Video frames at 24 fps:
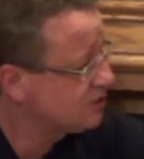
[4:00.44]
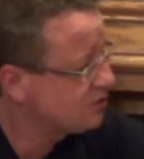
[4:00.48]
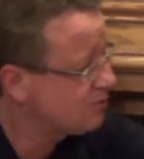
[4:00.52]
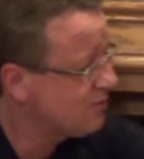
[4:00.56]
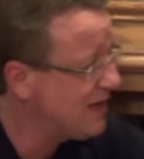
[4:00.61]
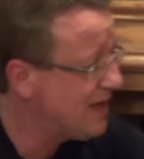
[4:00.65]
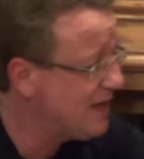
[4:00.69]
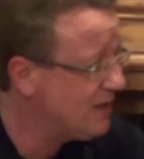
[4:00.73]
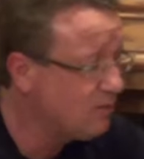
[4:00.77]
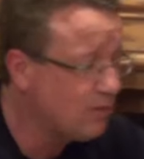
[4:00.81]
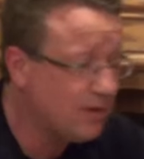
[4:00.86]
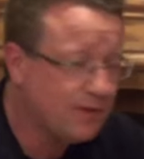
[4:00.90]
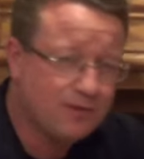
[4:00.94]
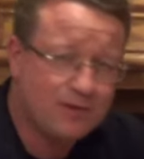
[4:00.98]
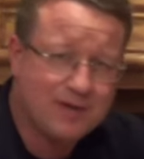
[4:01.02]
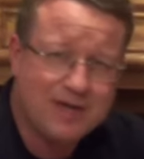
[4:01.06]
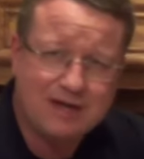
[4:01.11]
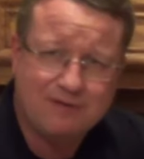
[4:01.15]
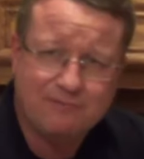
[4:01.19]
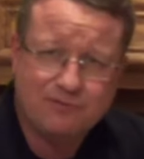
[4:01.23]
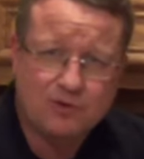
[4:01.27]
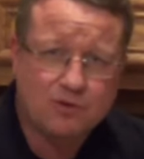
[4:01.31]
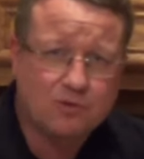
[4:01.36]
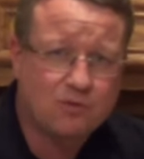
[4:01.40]
a drain, whether you
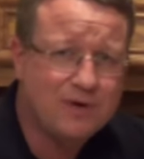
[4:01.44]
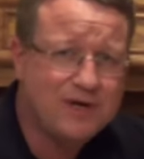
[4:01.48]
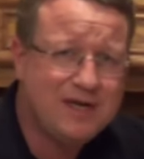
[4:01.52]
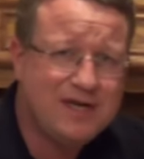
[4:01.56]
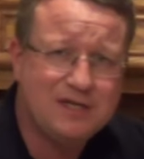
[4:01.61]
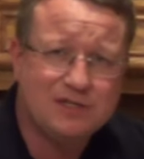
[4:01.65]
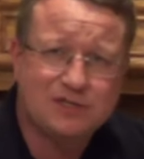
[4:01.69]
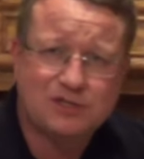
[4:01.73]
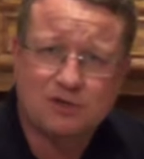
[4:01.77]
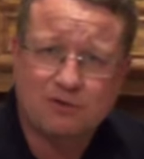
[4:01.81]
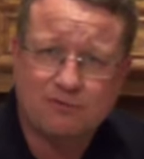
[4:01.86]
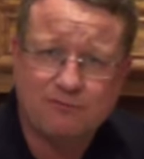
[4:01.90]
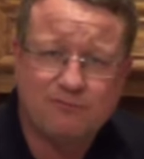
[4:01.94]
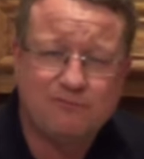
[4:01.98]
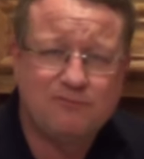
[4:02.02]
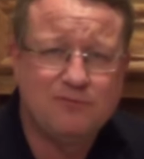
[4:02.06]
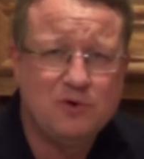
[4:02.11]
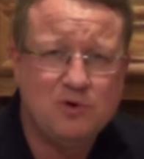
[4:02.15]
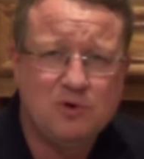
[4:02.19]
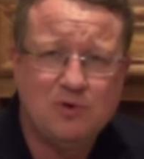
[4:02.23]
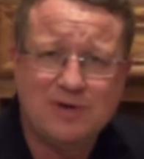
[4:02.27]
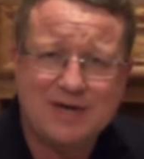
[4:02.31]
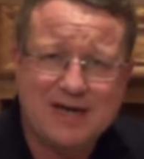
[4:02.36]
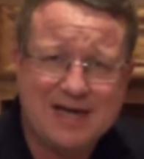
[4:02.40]
have grease or
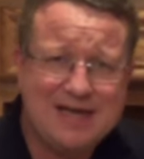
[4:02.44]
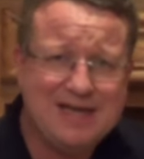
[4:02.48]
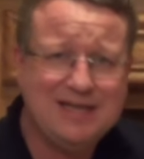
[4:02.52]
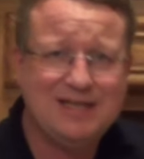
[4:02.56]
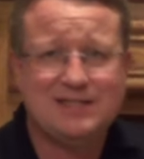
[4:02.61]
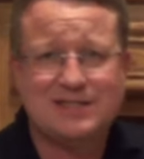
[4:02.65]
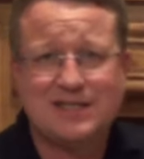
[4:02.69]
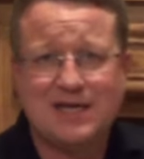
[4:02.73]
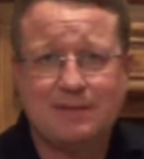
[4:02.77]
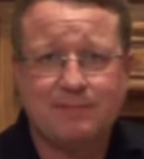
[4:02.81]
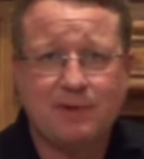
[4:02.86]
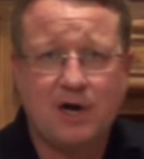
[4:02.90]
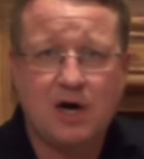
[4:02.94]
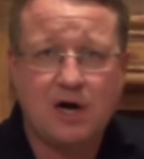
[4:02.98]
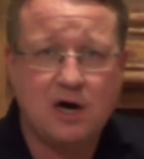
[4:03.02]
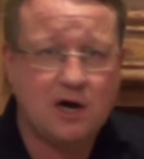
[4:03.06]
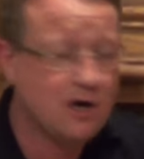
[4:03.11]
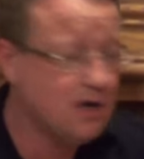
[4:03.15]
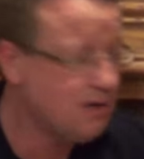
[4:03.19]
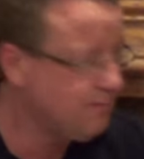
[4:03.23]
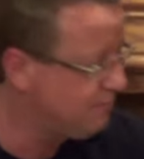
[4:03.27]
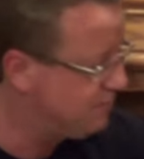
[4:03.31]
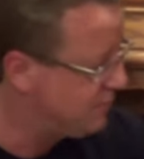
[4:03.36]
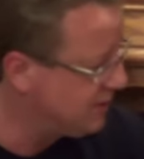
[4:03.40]
food, any type of
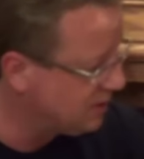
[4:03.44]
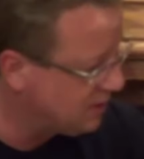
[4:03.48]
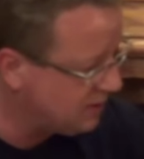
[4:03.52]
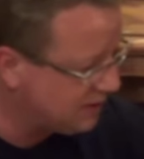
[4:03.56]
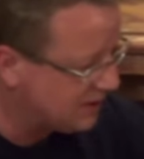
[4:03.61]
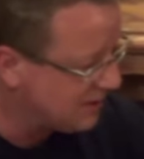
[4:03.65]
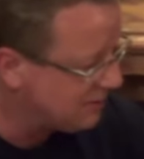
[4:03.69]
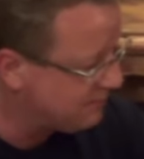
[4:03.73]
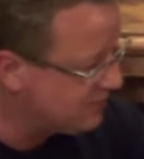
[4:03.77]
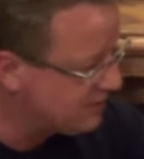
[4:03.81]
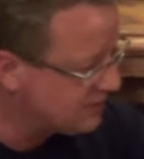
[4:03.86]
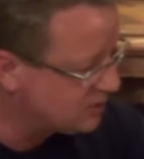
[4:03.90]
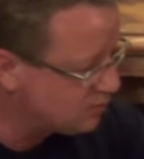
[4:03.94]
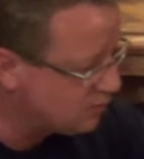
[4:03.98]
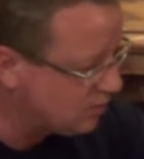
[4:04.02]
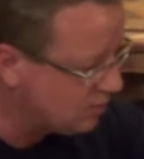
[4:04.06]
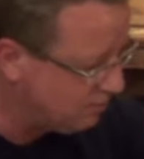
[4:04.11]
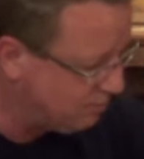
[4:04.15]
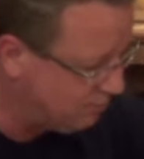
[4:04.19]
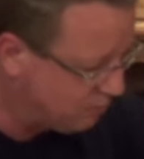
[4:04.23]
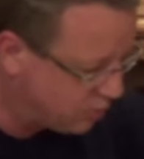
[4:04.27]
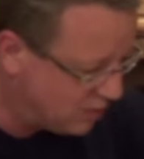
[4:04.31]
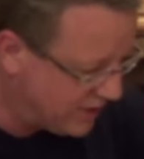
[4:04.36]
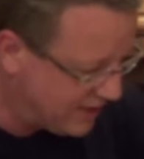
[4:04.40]
hard buildup, this will
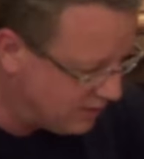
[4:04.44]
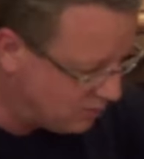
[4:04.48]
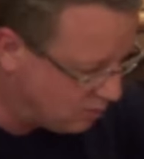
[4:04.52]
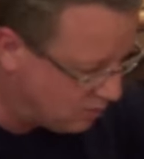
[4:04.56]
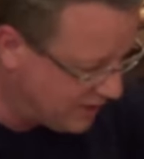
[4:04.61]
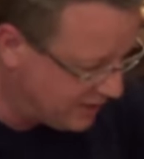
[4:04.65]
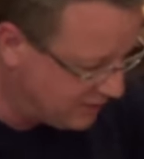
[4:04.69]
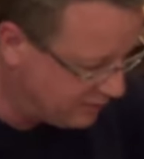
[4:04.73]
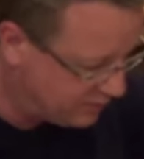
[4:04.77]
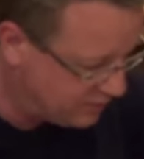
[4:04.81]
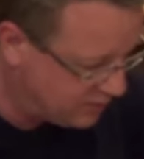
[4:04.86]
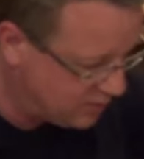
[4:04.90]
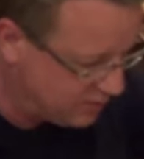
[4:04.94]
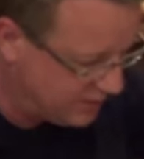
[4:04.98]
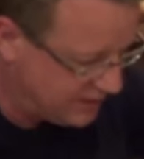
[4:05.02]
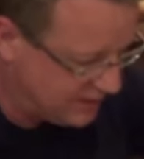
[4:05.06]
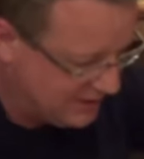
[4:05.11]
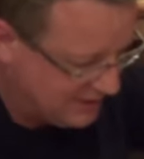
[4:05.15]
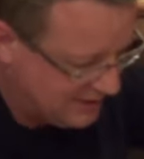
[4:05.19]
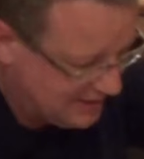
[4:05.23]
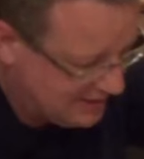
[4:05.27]
break right through it.